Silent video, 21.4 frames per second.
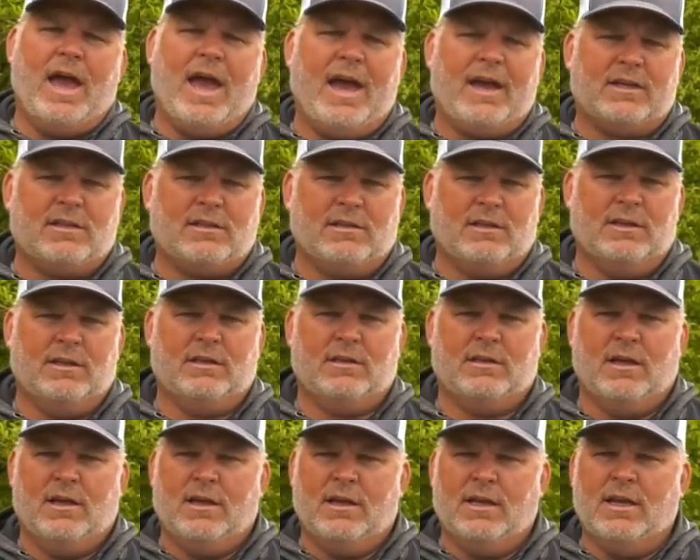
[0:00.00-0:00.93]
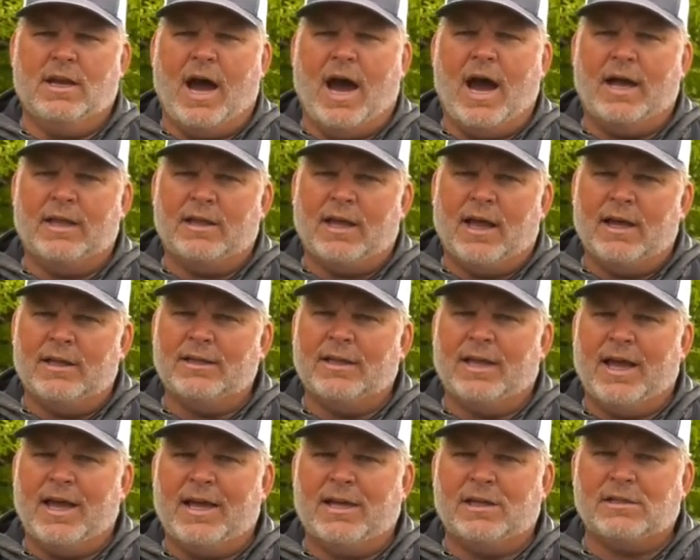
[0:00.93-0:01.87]
excellent
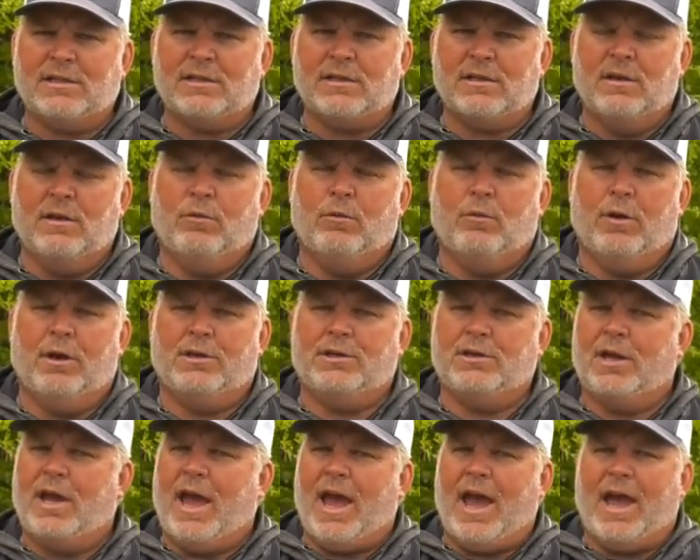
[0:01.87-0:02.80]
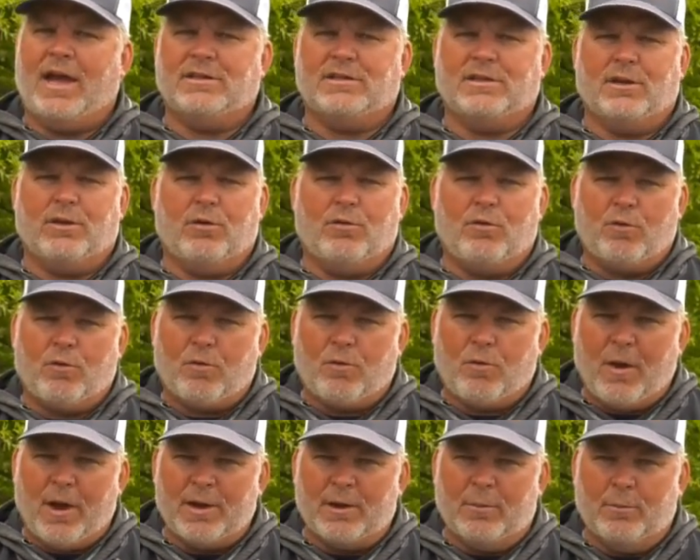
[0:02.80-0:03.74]
nylon lens, which has
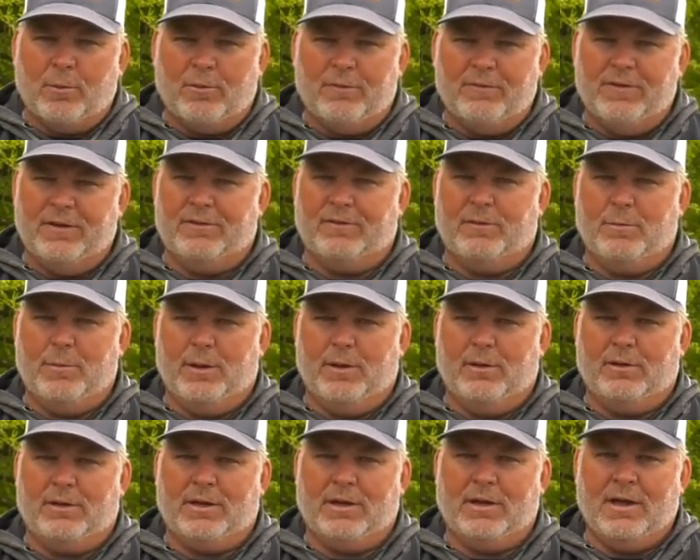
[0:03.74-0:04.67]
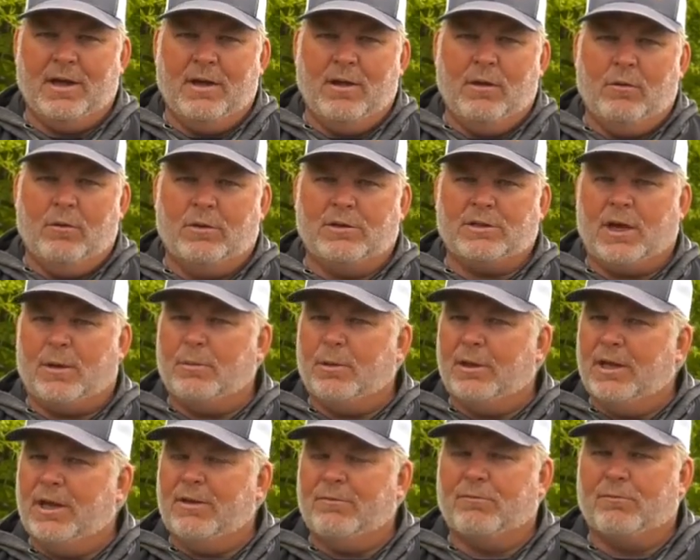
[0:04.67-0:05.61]
incredible visibility, which I
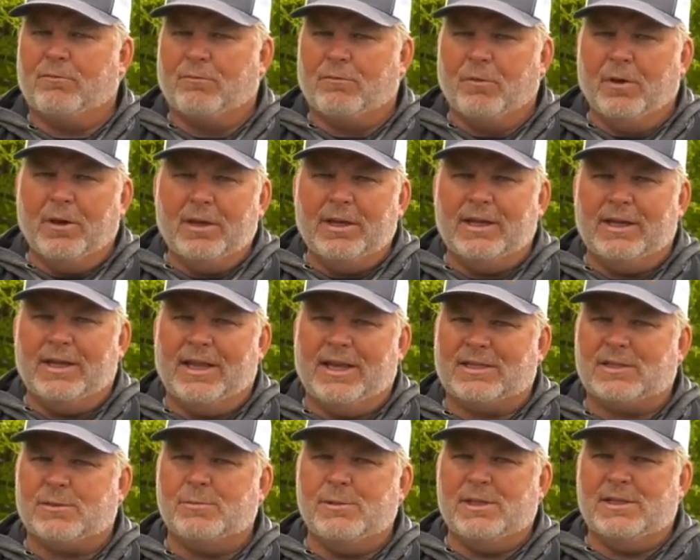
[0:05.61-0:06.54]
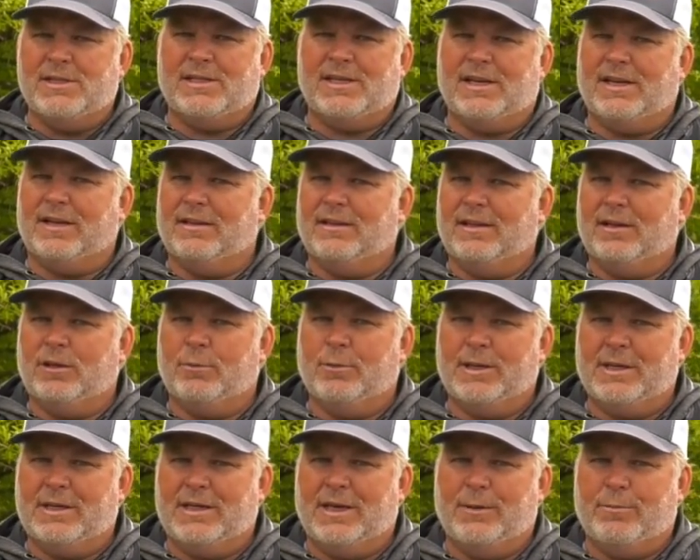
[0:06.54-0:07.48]
believe really lets me see a little
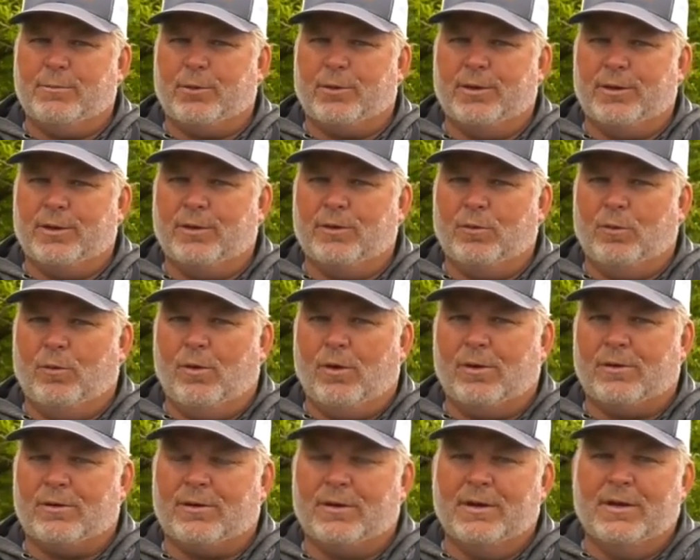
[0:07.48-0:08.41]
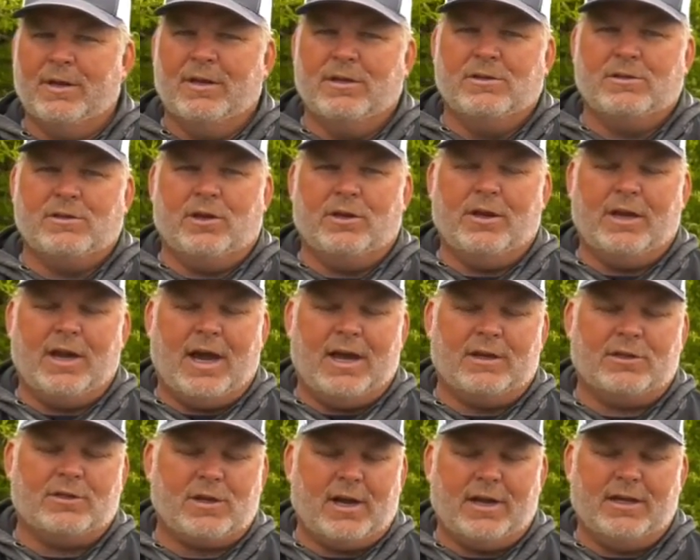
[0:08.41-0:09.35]
bit deeper into the water. So you
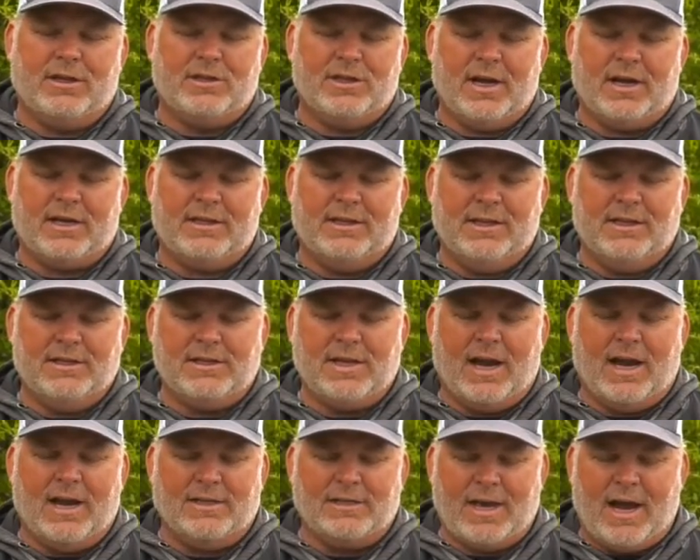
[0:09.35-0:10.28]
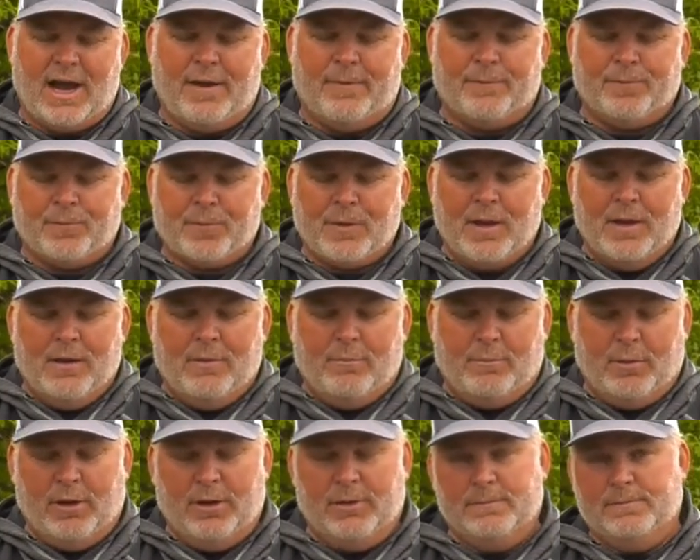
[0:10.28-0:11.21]
got to try to check these guys out.
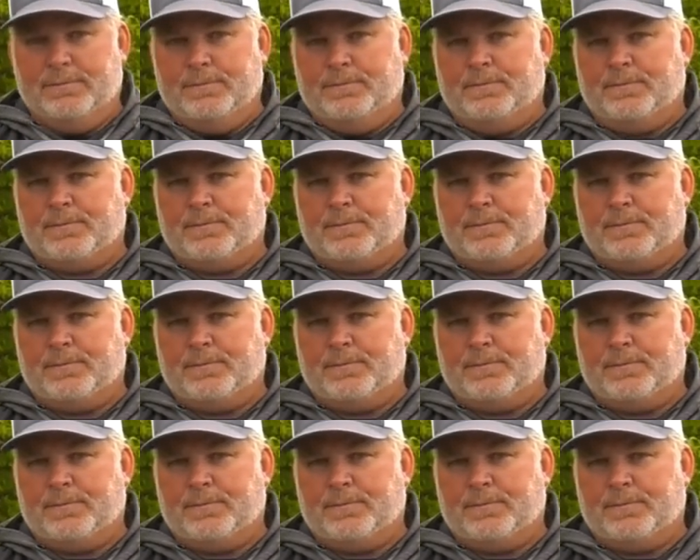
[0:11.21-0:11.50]
But